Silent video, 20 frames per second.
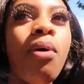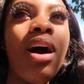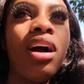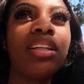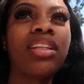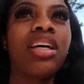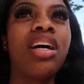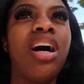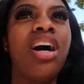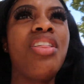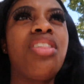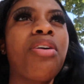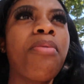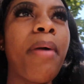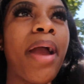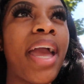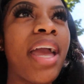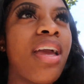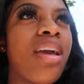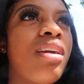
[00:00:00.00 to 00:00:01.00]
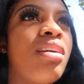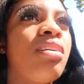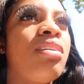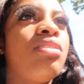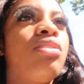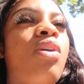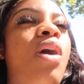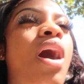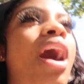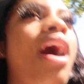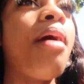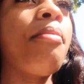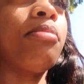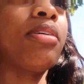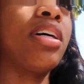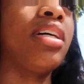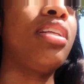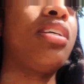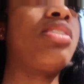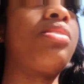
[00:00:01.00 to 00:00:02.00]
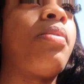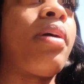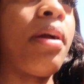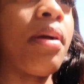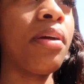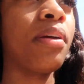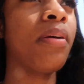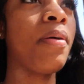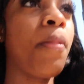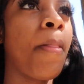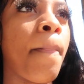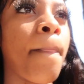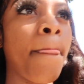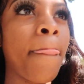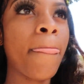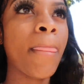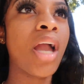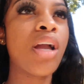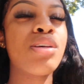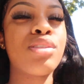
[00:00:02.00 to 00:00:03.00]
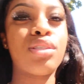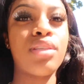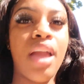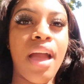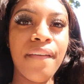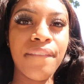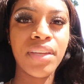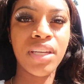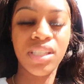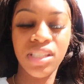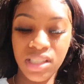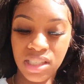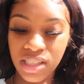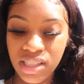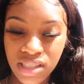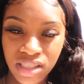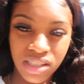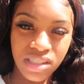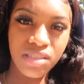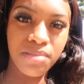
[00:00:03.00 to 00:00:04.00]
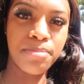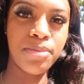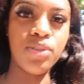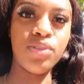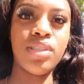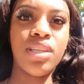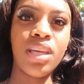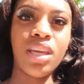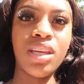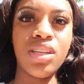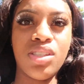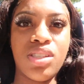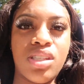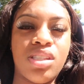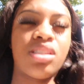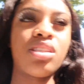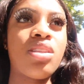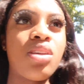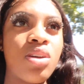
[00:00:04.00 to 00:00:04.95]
walk the other way? No, I'm good this way. So yeah, I'm gonna just listen to some music and just